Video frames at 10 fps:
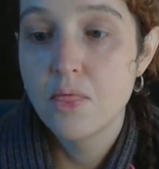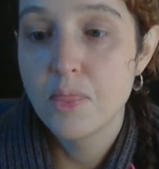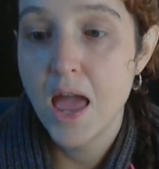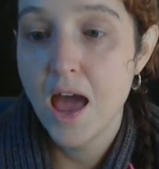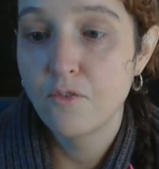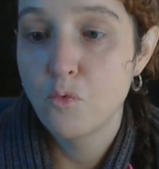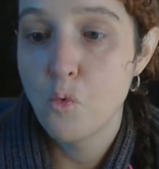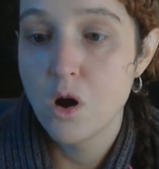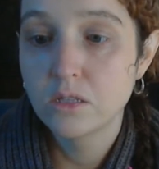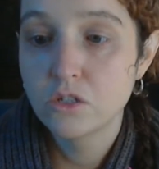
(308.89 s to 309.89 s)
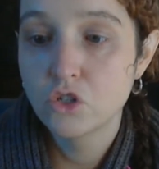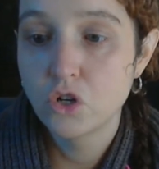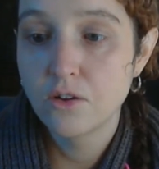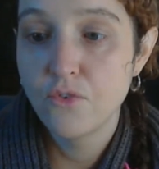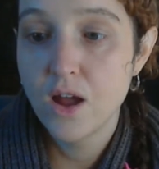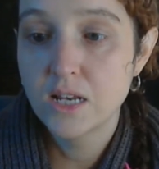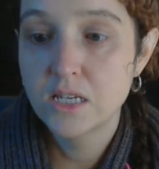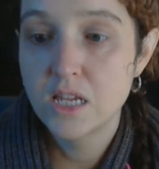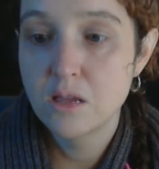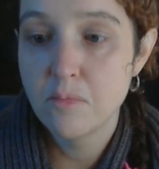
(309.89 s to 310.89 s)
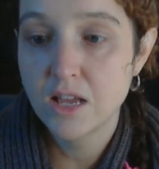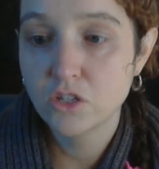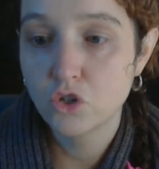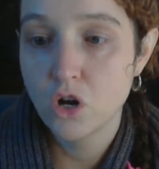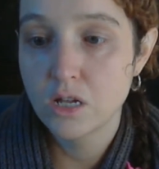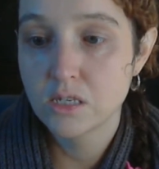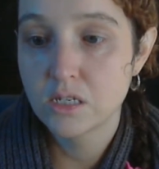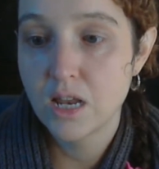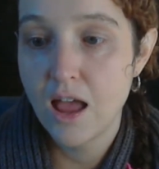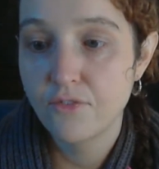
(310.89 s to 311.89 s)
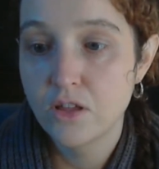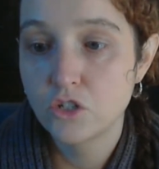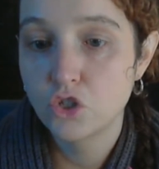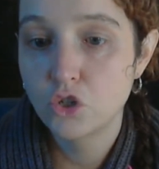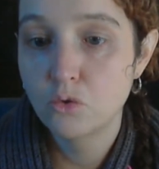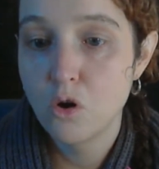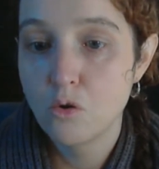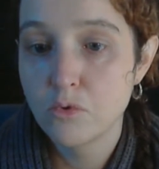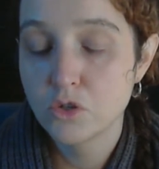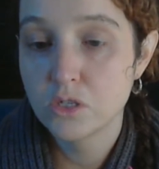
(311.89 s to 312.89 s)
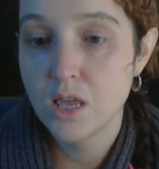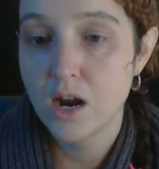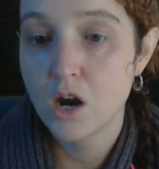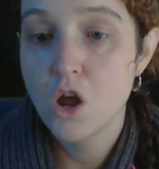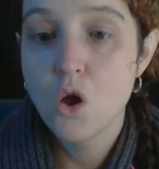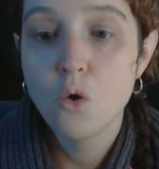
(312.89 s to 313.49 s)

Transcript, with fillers: They have one certified tea master on staff and two almost there.